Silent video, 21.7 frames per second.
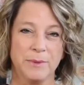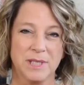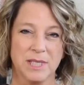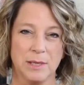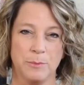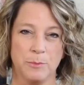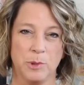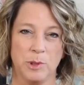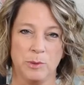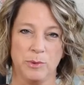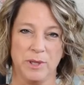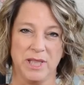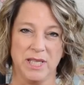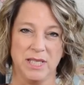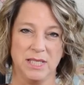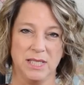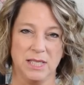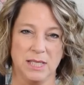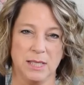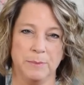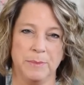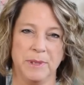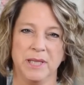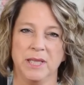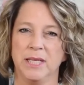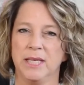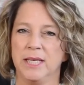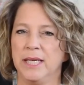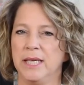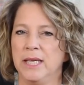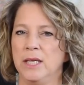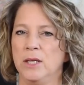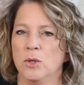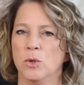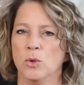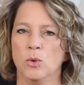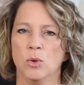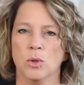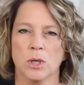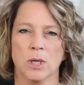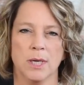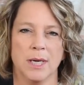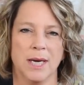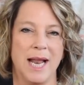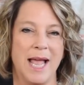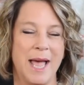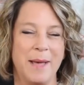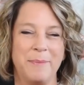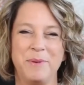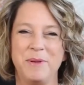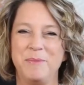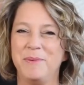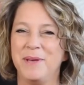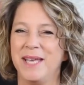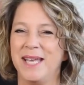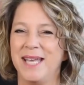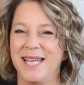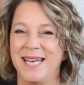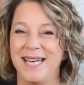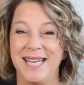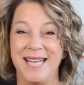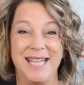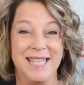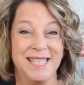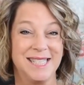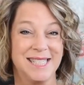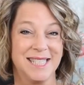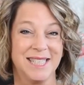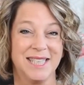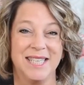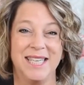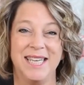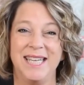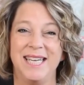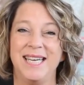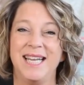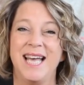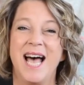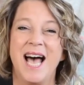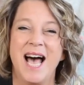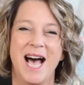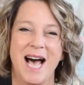with someone with a disability, or EpiPen, insulin,